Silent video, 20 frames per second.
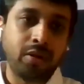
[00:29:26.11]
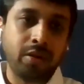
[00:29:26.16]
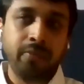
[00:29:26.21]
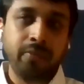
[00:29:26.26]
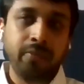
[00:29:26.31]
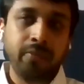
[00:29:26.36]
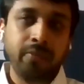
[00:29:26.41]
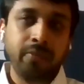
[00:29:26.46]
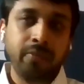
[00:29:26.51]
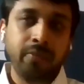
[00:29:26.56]
the
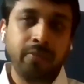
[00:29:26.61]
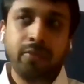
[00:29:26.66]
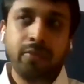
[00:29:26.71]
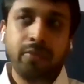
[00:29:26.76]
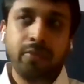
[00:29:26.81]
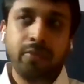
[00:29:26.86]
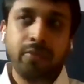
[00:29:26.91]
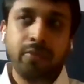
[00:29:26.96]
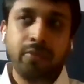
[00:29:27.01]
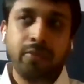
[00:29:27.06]
local
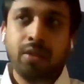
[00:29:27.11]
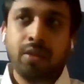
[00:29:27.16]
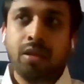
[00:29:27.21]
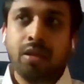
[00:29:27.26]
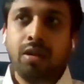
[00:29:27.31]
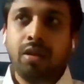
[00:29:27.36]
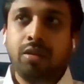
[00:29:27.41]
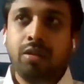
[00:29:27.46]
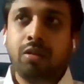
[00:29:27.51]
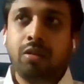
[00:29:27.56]
jillas,
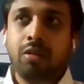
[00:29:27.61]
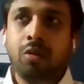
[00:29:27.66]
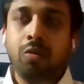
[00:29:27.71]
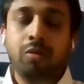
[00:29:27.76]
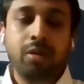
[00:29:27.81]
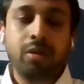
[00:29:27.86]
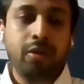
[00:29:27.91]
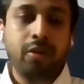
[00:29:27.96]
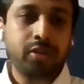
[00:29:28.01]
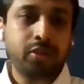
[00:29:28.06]
or
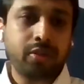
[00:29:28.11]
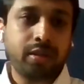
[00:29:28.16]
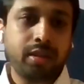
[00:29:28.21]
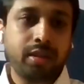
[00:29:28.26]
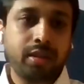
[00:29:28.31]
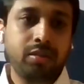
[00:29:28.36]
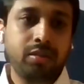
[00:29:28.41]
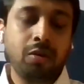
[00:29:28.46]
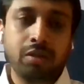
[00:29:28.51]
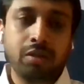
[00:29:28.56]
possibly the
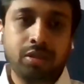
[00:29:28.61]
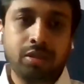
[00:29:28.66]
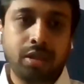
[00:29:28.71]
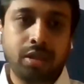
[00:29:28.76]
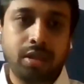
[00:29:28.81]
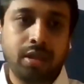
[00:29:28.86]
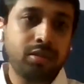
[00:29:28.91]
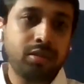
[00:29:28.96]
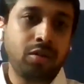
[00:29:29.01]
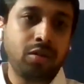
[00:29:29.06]
states to
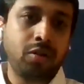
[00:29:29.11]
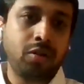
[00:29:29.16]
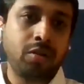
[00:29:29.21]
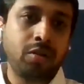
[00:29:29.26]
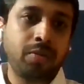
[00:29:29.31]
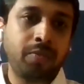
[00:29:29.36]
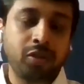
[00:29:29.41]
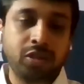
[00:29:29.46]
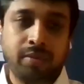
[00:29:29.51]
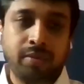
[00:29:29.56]
focus
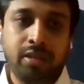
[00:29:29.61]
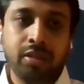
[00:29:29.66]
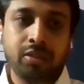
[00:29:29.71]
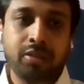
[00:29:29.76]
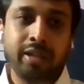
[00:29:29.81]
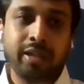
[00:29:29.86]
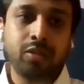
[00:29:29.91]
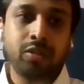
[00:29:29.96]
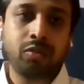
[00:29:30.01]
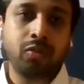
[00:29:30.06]
more so
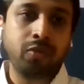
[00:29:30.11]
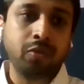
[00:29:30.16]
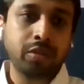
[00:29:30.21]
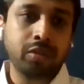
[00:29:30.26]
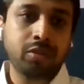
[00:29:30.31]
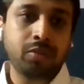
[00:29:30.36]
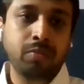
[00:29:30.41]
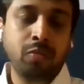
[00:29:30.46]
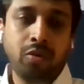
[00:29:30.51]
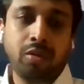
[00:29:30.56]
that they can
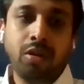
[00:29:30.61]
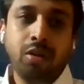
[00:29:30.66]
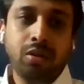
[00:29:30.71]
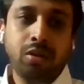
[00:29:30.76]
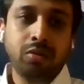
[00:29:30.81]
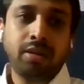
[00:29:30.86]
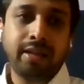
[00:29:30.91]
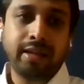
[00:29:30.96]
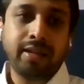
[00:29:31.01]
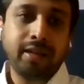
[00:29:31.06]
increase
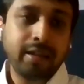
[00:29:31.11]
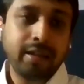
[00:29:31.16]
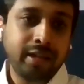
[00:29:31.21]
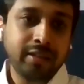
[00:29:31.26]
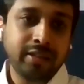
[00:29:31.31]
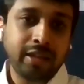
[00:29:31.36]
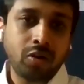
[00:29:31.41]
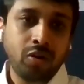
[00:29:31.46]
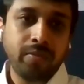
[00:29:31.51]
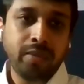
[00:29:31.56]
economy in
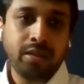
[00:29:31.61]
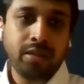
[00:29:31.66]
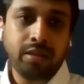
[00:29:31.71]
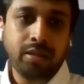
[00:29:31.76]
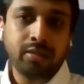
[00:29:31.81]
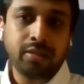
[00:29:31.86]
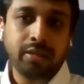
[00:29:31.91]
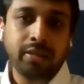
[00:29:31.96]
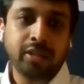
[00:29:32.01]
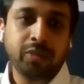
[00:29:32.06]
these
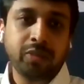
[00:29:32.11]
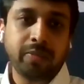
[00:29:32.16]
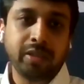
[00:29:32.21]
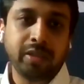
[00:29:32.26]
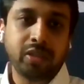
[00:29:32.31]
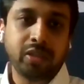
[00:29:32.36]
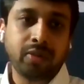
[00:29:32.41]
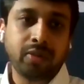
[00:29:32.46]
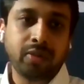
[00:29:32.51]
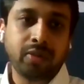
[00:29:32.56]
specific
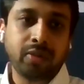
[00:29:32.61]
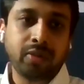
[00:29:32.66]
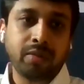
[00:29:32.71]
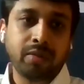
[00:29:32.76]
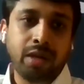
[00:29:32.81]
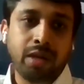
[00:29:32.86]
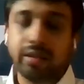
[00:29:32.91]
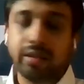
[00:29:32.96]
markets.